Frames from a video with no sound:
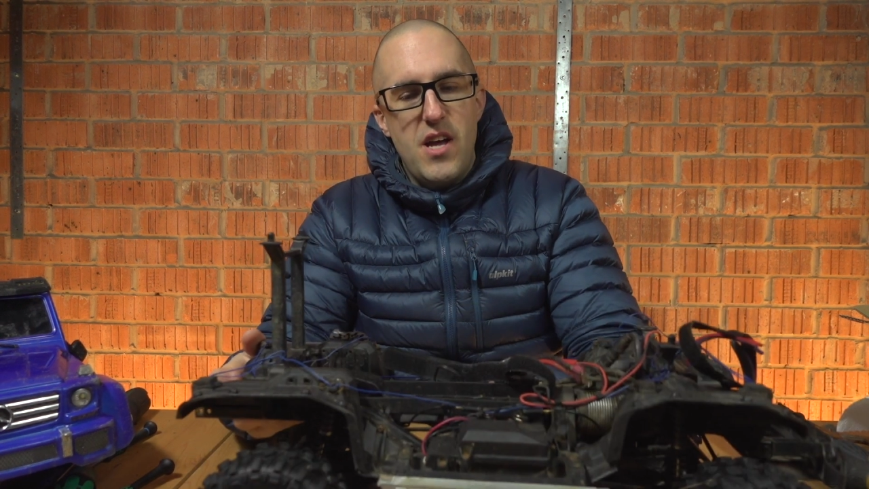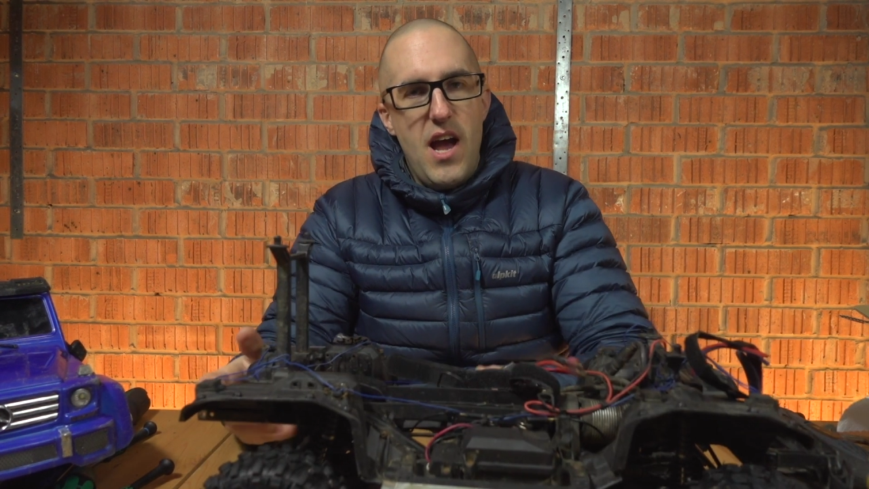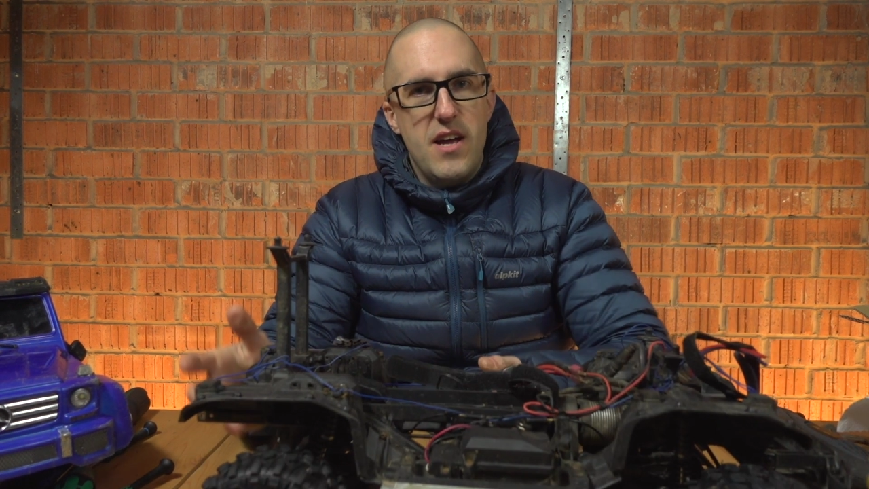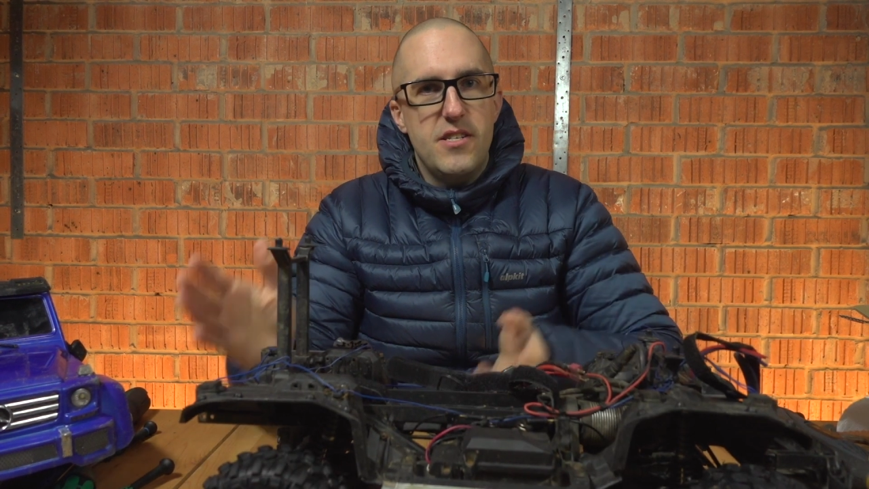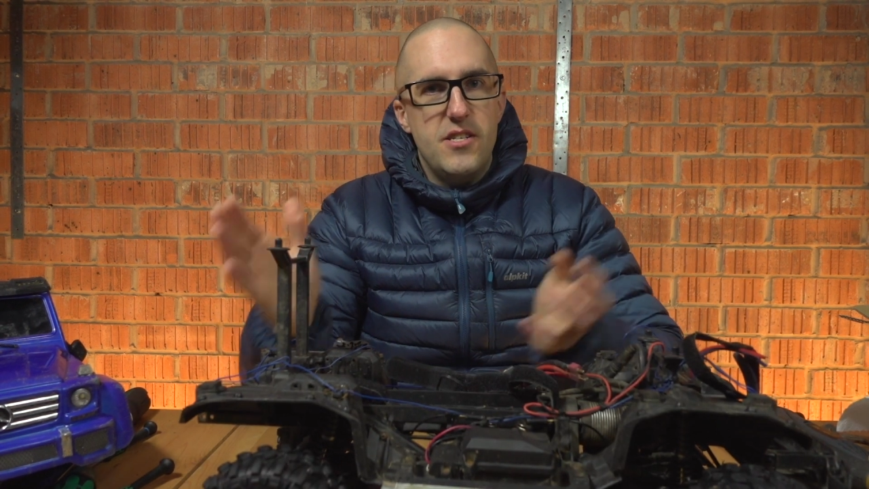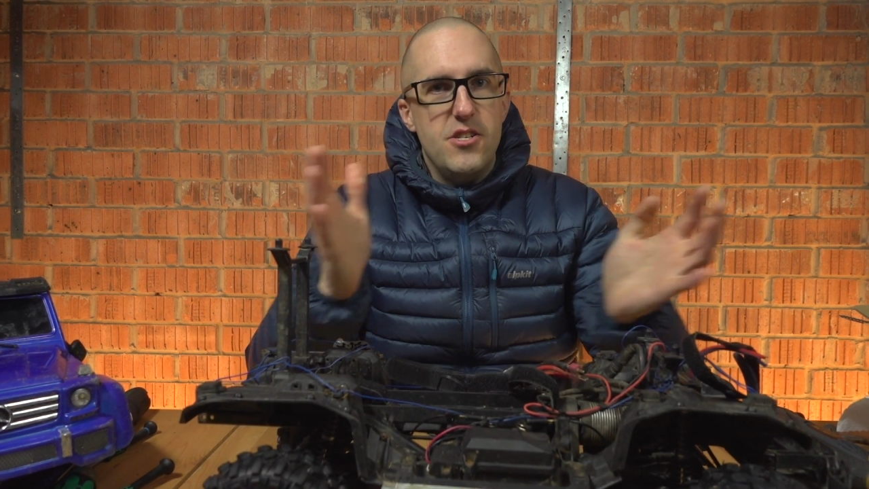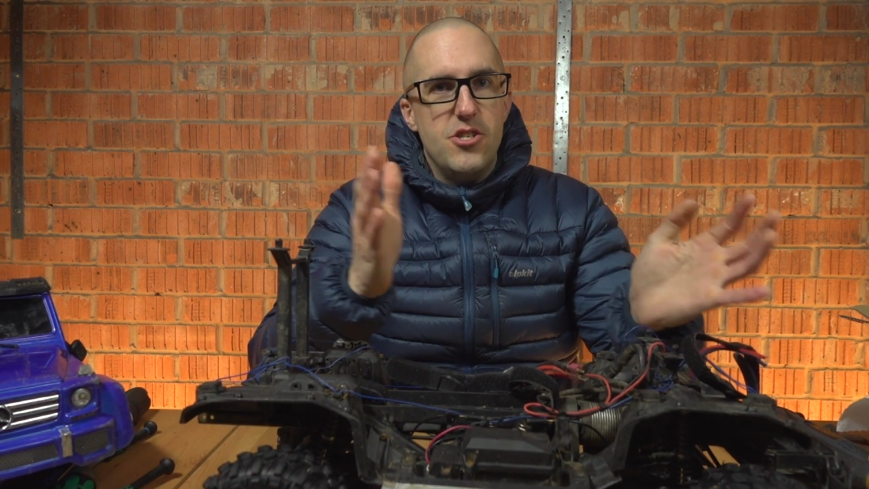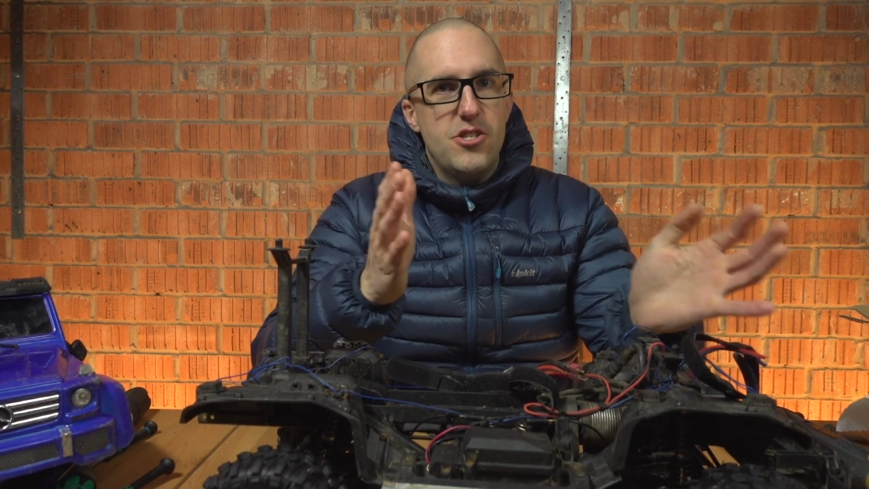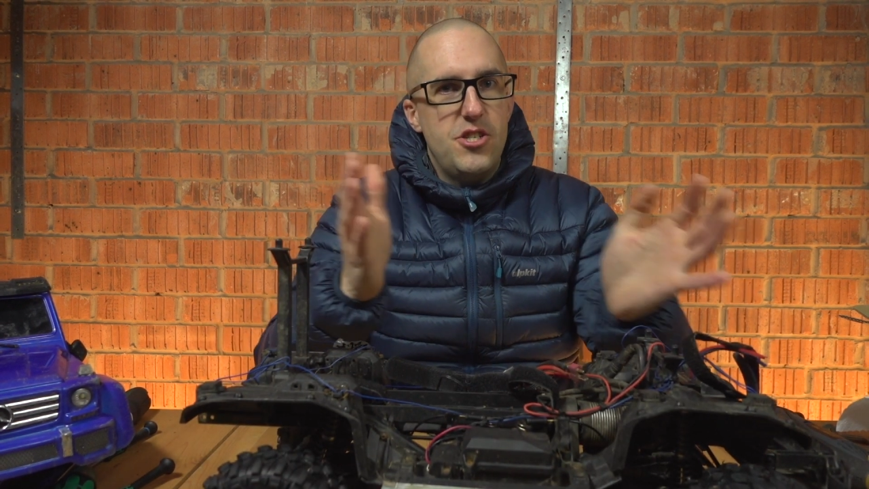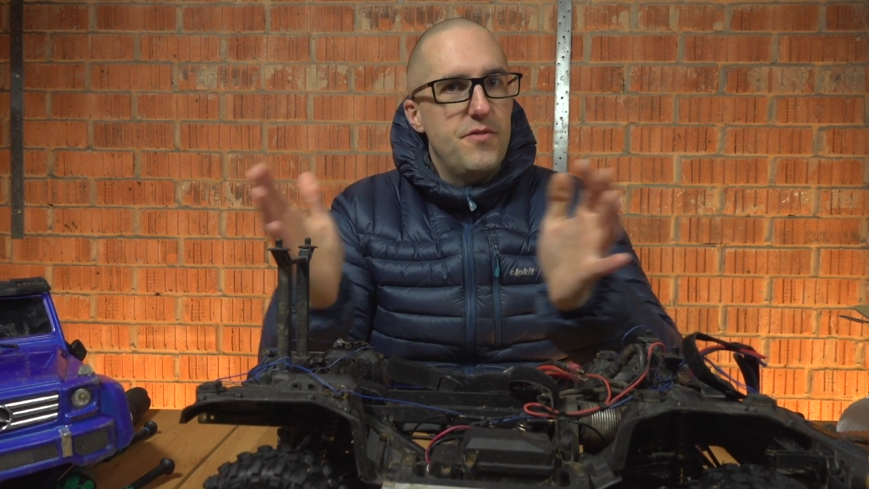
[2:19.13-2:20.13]
and it had
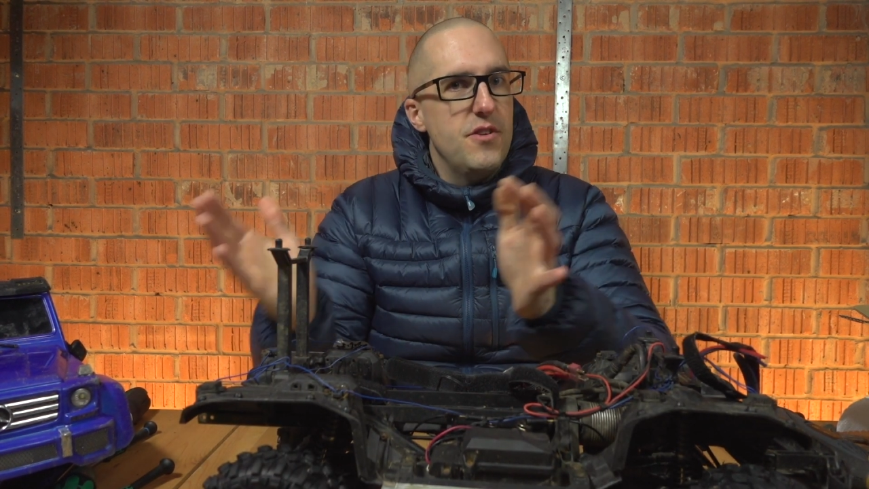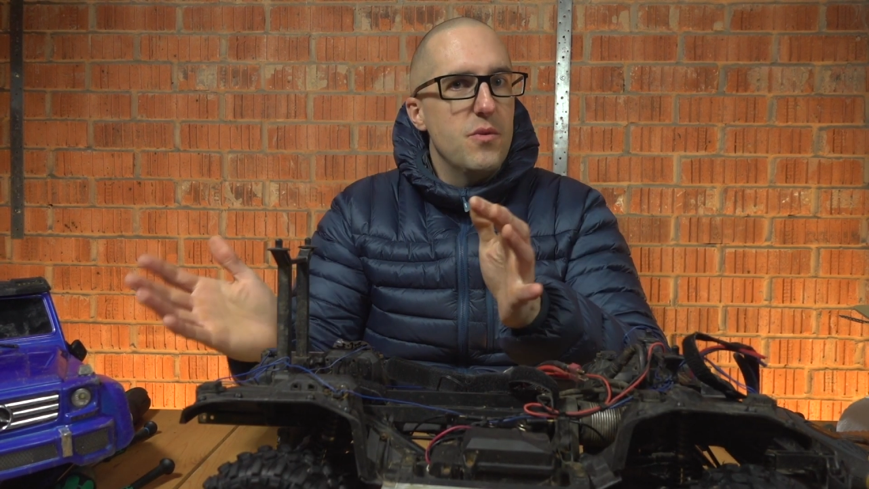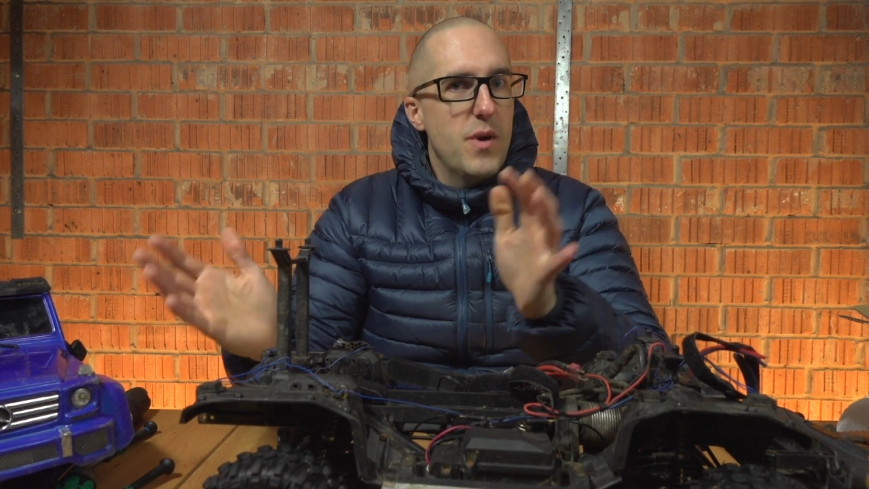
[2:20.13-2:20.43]
just shifted the